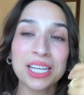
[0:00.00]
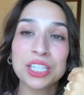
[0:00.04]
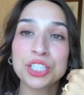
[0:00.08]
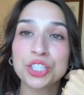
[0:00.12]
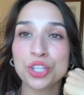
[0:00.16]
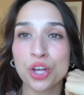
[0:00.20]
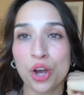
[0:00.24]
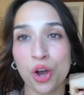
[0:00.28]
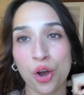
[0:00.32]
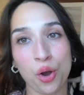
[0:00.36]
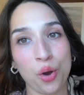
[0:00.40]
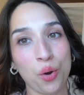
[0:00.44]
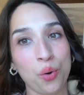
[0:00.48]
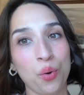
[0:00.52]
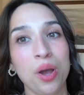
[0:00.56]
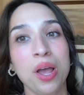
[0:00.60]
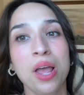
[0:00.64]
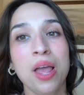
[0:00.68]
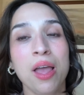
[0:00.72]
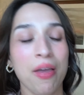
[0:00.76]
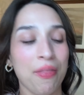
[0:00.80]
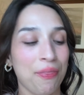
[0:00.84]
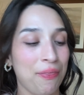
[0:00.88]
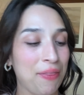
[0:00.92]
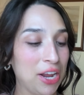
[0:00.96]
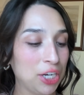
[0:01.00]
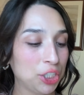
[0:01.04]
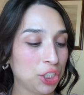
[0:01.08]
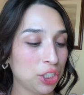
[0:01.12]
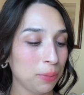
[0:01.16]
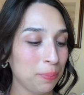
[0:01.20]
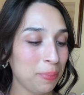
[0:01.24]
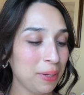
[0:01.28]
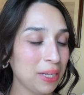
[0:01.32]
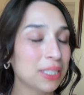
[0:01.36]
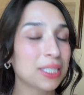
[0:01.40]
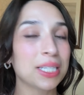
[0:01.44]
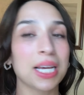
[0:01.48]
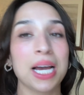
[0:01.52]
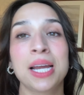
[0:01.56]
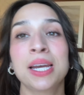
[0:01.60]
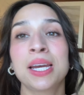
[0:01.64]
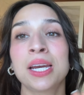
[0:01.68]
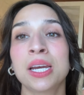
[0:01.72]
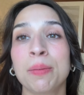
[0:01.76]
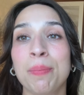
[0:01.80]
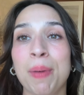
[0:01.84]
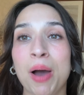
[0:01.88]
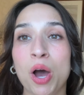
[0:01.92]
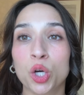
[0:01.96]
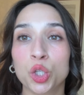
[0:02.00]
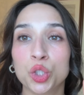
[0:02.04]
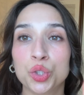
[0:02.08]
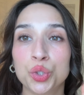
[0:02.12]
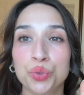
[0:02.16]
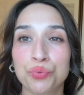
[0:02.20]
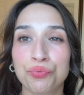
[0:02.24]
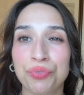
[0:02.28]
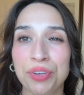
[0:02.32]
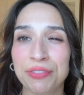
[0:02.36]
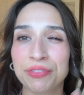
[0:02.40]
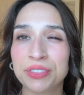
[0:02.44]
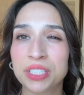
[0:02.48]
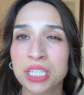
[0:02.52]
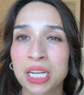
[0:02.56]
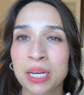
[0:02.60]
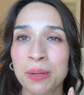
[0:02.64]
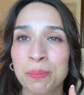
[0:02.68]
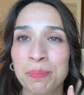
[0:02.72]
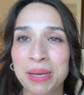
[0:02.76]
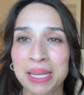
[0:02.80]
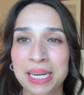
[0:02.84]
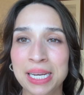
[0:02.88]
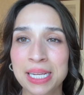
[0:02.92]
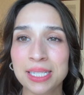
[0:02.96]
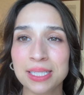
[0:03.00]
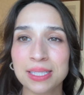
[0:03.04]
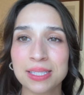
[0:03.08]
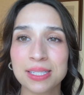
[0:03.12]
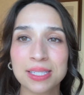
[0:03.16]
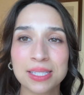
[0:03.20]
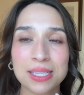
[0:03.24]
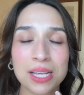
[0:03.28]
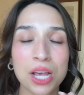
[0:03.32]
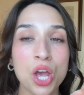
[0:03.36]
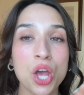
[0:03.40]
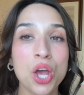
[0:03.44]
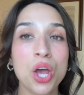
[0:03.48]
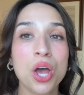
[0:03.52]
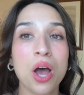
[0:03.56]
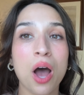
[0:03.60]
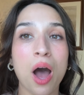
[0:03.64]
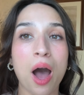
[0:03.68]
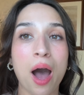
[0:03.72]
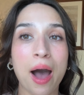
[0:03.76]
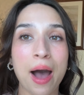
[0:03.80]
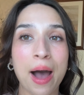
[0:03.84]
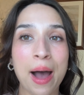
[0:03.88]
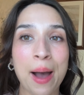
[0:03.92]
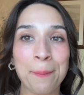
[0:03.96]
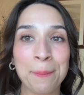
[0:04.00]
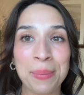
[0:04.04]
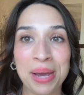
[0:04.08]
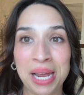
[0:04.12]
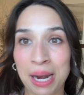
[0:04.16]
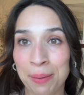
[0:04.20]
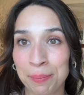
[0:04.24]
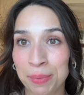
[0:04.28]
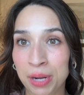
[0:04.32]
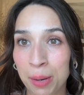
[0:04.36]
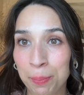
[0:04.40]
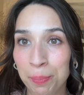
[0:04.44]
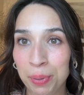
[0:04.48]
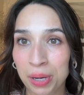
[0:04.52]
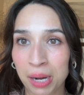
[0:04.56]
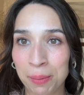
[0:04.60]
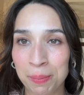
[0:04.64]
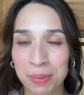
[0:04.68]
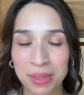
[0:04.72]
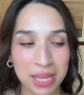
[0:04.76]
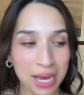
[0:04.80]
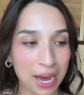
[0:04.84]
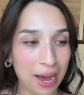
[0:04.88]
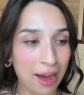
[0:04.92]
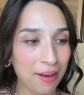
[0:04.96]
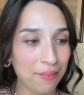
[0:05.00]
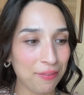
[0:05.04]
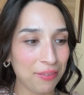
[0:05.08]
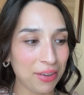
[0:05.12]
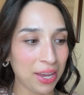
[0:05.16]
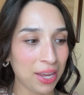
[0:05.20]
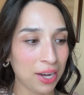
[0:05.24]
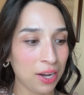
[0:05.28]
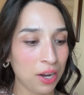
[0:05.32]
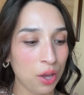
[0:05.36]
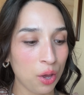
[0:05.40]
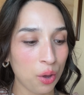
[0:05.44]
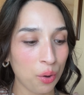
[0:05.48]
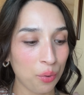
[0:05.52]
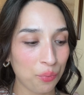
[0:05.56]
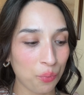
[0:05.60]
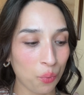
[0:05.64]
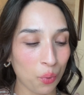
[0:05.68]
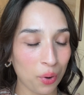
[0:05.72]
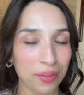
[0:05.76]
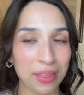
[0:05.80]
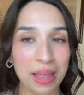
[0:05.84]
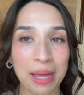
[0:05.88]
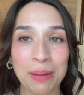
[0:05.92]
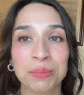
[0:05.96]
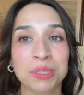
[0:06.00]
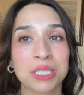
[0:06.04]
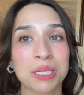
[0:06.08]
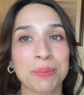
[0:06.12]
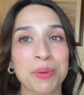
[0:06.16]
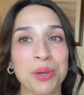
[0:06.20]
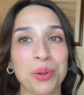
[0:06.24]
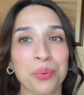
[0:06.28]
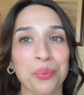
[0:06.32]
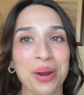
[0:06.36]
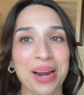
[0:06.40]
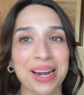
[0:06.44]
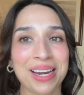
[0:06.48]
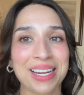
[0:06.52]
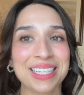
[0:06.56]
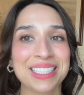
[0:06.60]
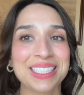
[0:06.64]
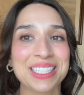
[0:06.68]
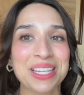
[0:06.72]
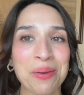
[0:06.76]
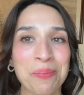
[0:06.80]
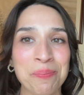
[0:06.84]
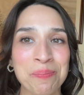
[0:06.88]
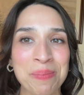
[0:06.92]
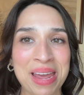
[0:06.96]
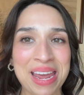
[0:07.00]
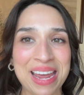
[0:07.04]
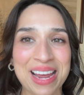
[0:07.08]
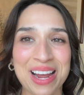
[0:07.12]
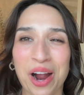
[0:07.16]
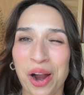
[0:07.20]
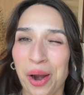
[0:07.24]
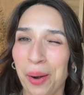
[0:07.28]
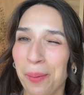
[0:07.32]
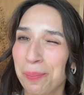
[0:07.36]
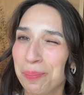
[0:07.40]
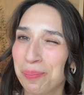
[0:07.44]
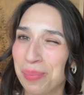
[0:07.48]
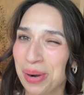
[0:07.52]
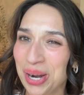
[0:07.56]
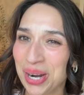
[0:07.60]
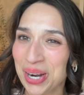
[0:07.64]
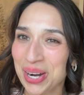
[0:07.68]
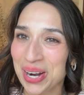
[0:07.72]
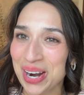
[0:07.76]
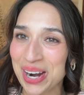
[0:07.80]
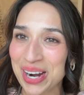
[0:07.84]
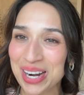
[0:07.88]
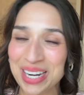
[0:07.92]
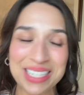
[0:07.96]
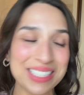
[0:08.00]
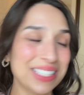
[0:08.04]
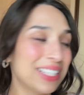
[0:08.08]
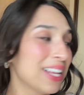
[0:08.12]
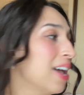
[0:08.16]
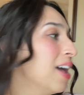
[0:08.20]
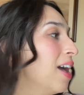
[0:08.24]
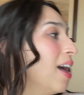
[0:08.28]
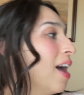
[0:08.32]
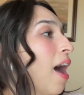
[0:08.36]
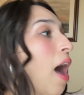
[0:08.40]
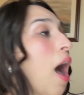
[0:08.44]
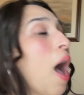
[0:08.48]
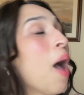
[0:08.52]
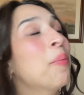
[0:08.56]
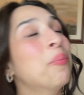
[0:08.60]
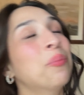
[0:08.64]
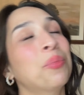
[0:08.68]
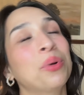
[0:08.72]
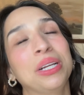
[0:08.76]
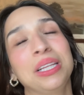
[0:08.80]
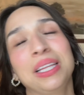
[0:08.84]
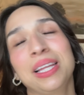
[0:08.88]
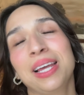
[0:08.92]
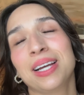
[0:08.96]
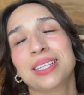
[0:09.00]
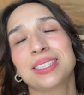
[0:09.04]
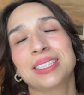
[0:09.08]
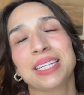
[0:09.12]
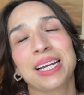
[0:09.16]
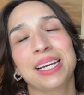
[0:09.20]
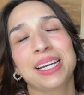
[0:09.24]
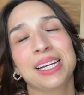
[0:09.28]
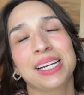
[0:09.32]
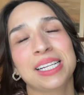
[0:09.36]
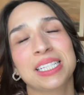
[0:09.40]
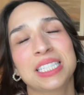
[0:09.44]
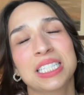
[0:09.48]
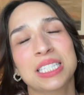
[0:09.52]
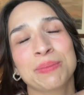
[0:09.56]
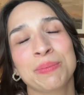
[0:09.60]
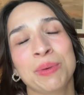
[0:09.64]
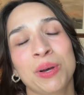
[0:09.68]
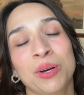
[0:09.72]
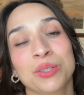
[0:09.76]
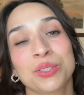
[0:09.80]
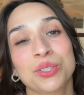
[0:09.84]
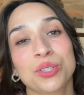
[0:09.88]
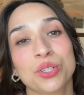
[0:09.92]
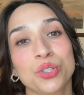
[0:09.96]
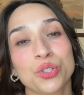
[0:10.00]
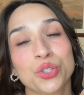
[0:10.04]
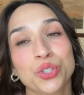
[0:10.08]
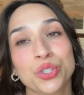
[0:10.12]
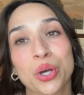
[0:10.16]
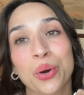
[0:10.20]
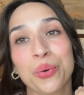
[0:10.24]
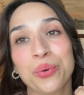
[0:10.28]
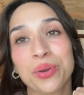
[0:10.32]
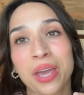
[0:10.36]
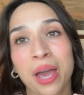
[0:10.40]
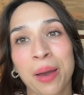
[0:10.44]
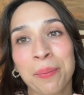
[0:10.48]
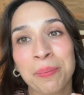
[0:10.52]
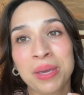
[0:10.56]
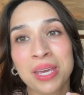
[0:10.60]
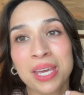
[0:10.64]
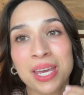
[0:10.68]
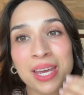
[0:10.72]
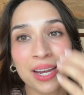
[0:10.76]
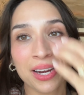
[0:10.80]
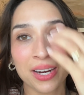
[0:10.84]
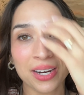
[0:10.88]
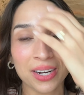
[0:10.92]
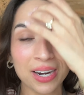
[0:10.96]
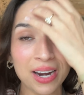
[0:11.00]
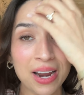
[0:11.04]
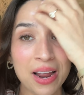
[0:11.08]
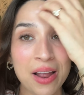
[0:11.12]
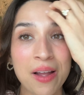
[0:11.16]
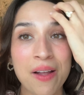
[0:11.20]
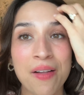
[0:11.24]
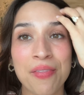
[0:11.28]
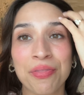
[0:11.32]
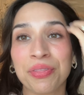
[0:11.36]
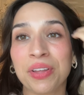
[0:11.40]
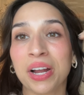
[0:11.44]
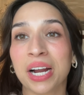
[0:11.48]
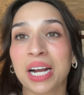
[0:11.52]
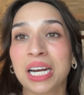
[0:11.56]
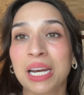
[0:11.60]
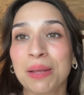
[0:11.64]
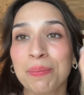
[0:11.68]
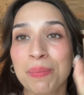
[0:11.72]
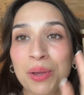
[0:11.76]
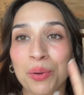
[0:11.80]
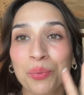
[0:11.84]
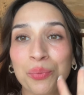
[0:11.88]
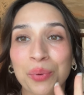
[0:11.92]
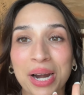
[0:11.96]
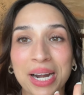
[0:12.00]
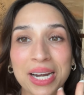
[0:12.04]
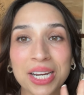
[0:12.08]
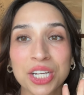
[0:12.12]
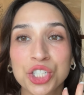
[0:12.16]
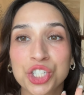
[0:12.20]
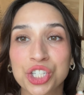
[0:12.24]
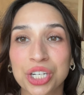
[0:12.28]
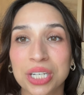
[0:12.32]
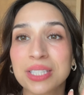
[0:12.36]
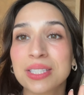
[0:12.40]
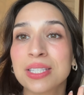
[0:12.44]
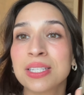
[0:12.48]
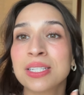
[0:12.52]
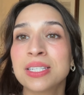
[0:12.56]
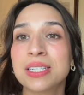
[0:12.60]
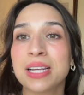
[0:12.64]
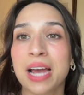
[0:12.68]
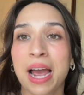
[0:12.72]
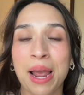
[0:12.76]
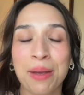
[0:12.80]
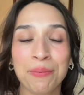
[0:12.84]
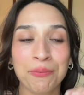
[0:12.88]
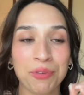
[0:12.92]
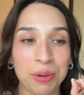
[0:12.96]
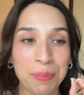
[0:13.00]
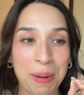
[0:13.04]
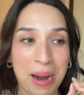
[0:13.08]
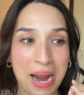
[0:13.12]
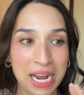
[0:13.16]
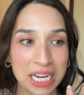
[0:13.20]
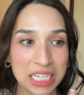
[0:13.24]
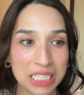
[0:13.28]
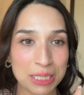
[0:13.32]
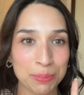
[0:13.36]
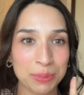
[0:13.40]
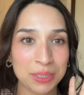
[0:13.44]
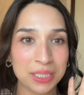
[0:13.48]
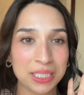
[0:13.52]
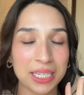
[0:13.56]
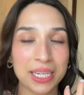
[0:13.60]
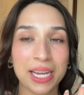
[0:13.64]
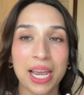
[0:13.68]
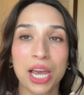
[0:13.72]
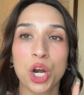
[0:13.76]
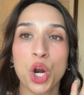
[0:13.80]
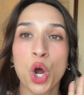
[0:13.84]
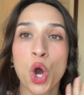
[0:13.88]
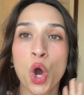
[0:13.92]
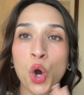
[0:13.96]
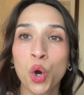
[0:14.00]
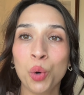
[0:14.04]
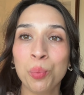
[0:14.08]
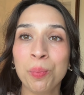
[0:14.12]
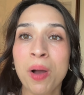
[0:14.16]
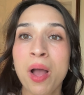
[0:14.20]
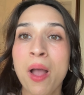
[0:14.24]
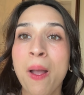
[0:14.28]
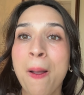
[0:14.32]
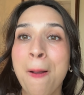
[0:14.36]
so they should be done in about 15 minutes. And I'm gonna put them in the oven for them to be ready to make our burgers. I'm really excited. It smells so yummy here. They're gonna be ready just in time for my husband to get home.